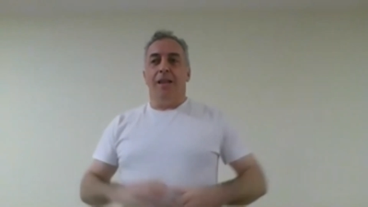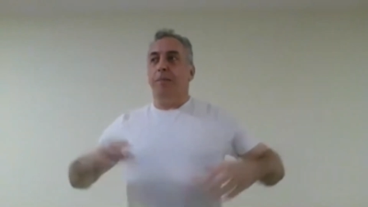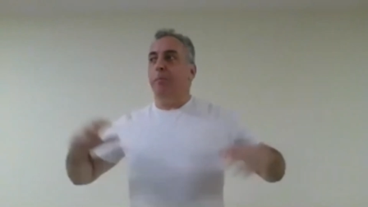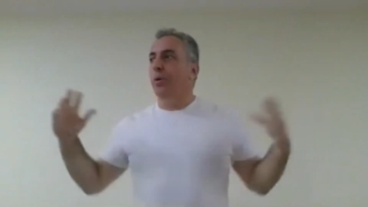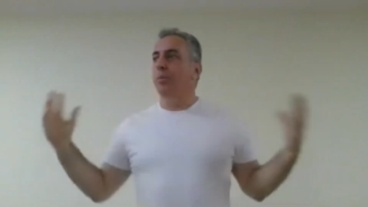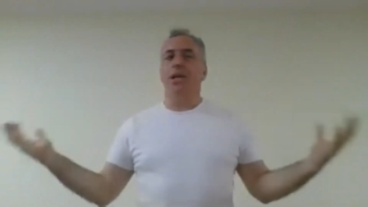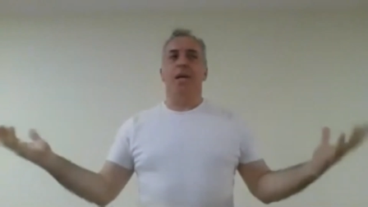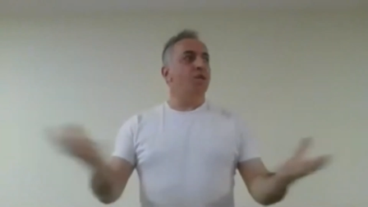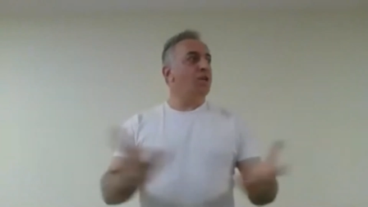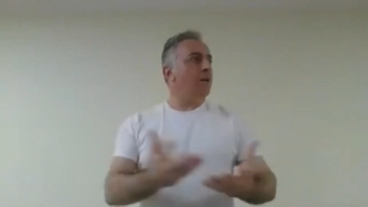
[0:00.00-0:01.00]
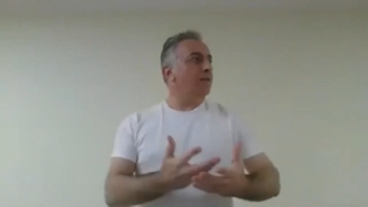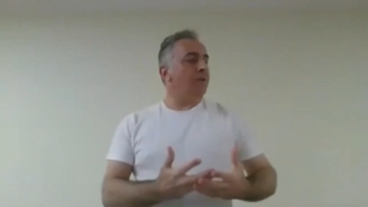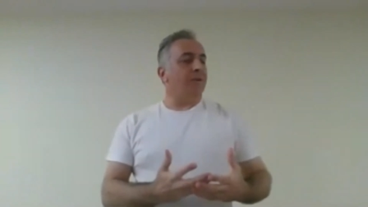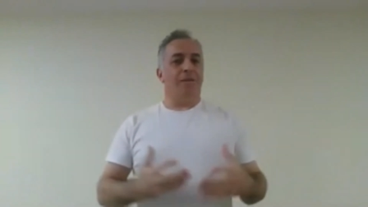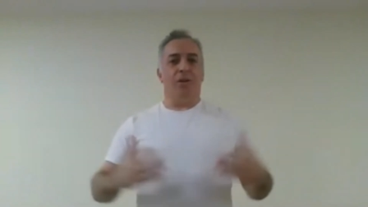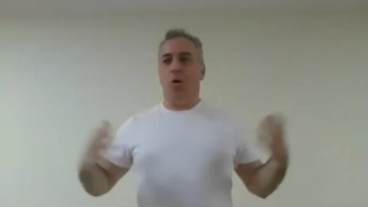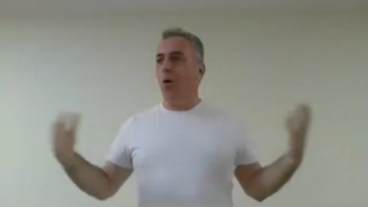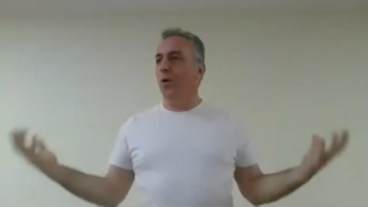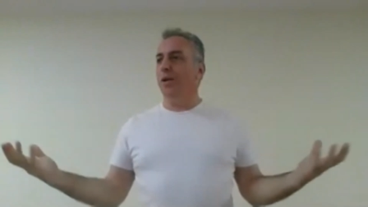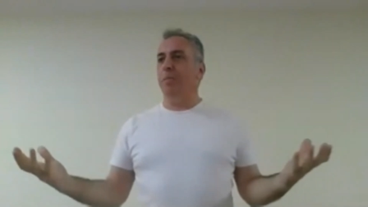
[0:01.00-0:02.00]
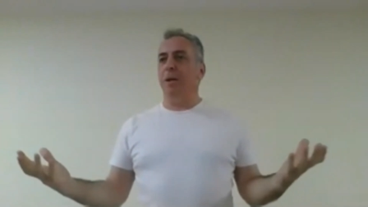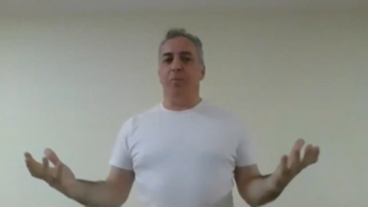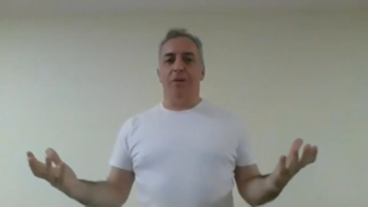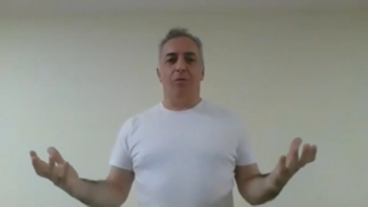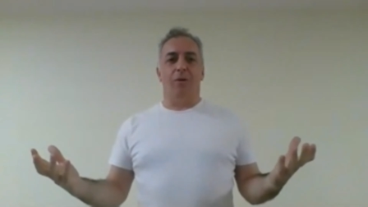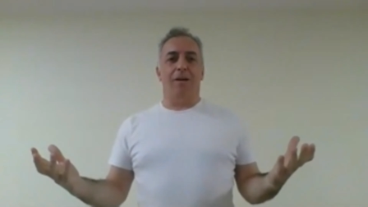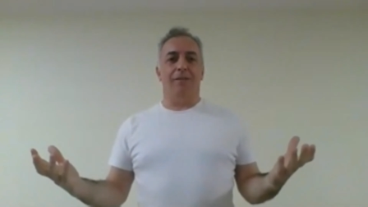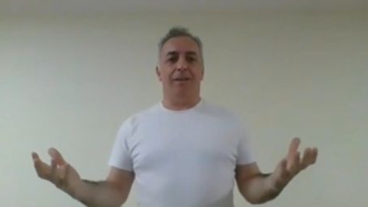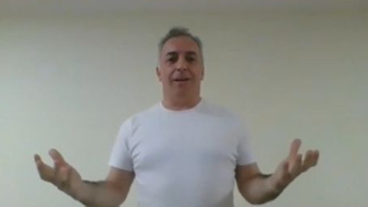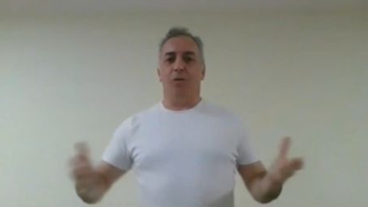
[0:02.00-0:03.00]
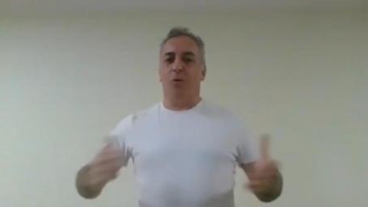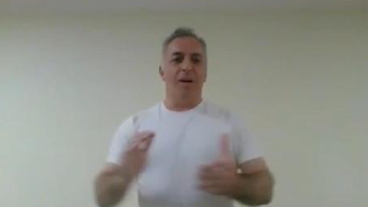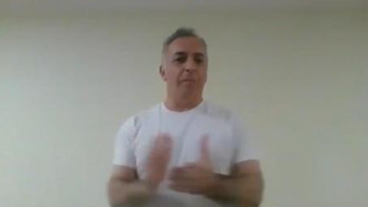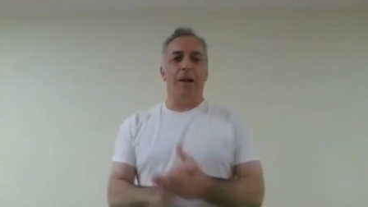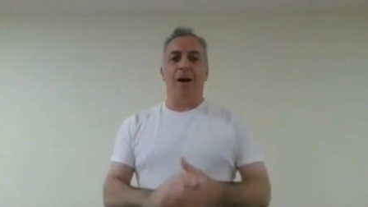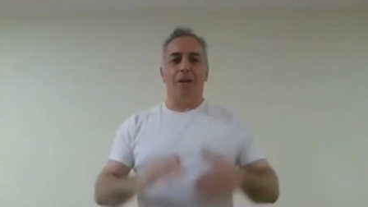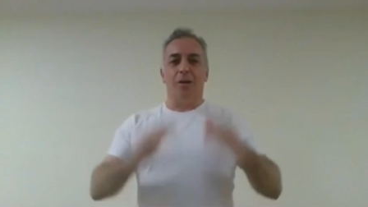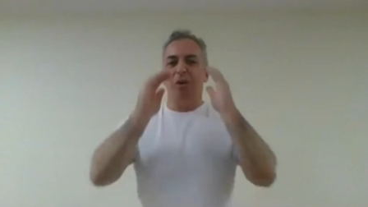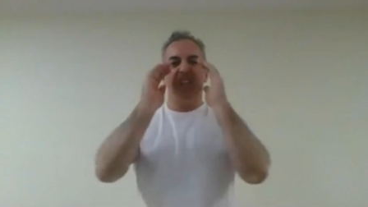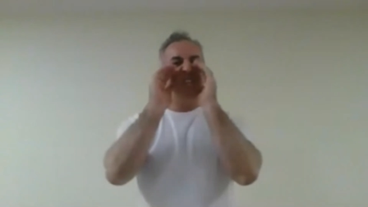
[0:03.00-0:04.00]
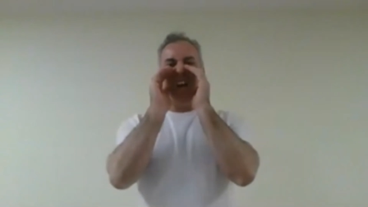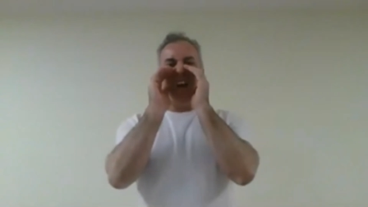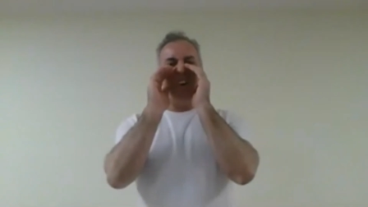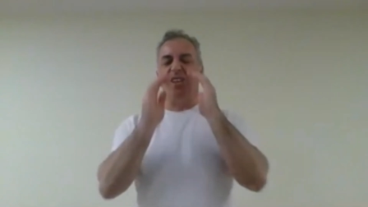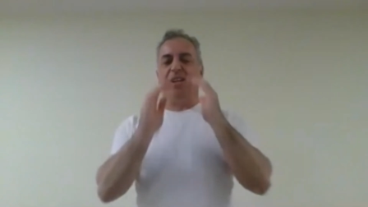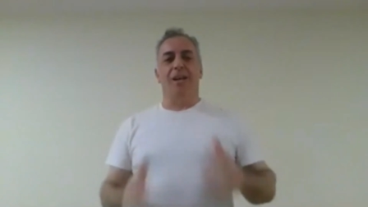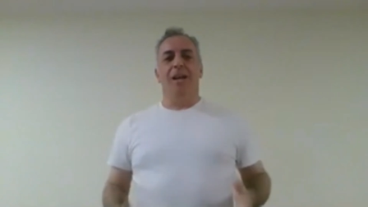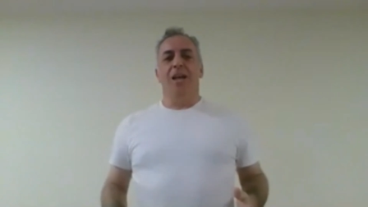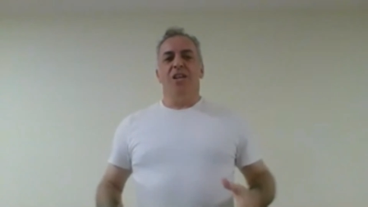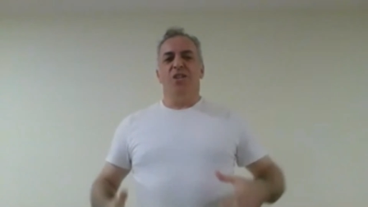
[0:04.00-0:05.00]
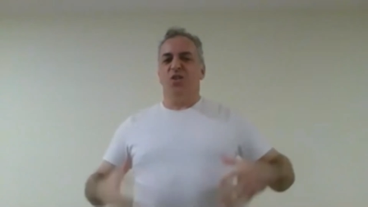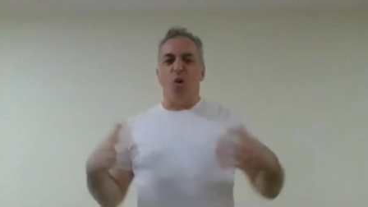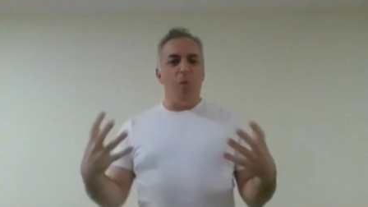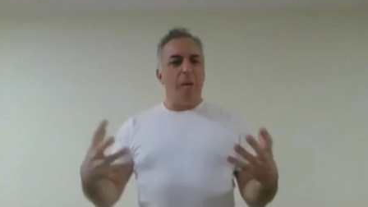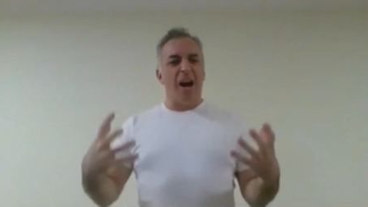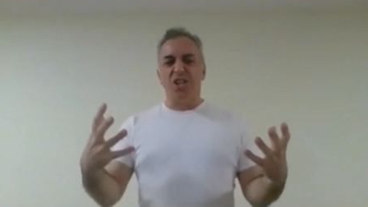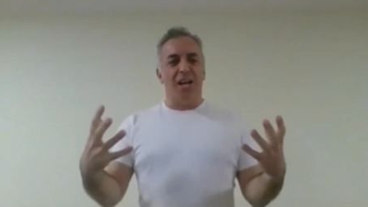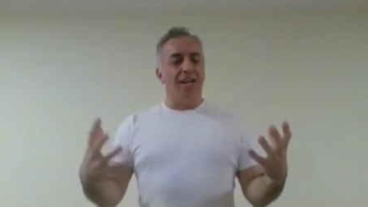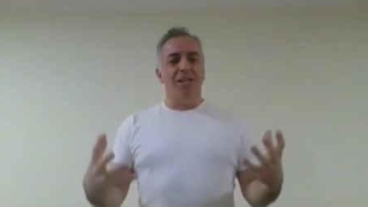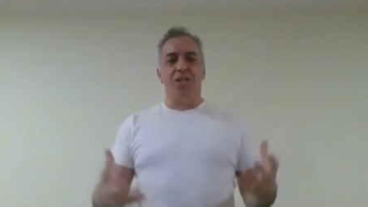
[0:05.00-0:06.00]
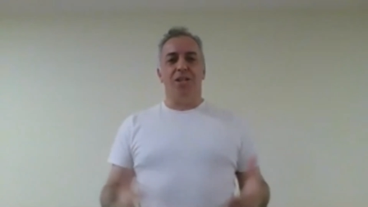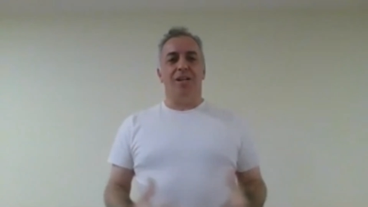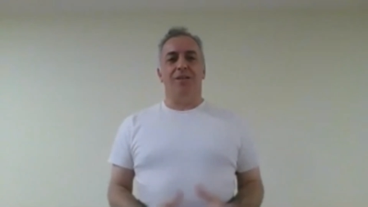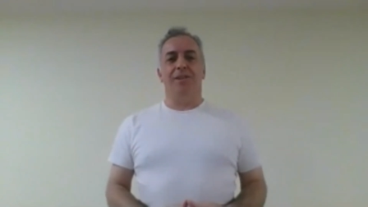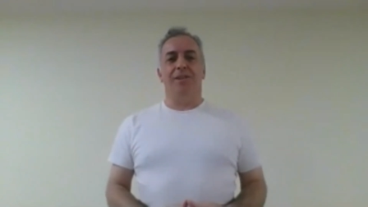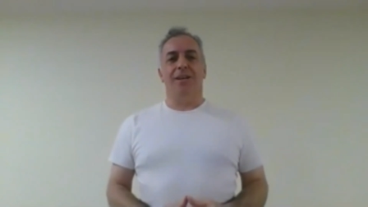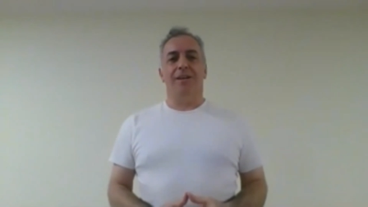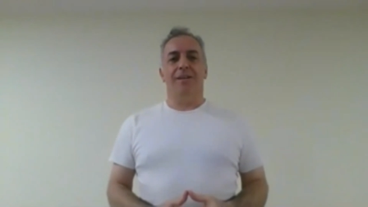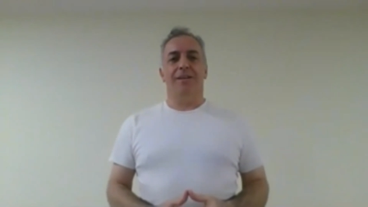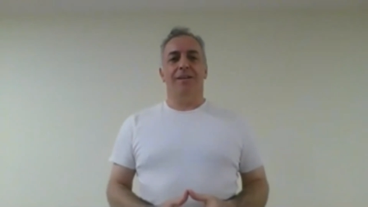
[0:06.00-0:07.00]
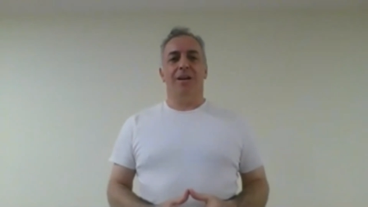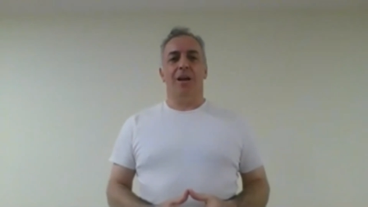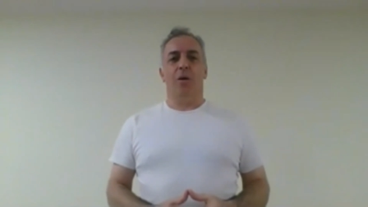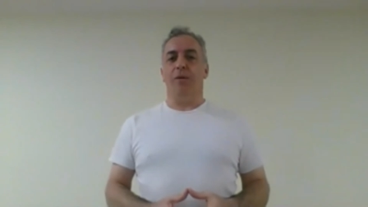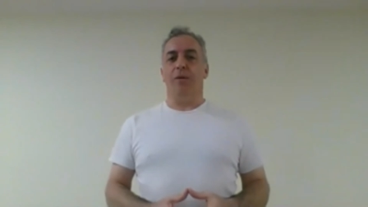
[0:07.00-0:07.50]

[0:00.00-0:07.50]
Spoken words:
The public in general, all the people around there were applauding, were shouting. So much energy over there, we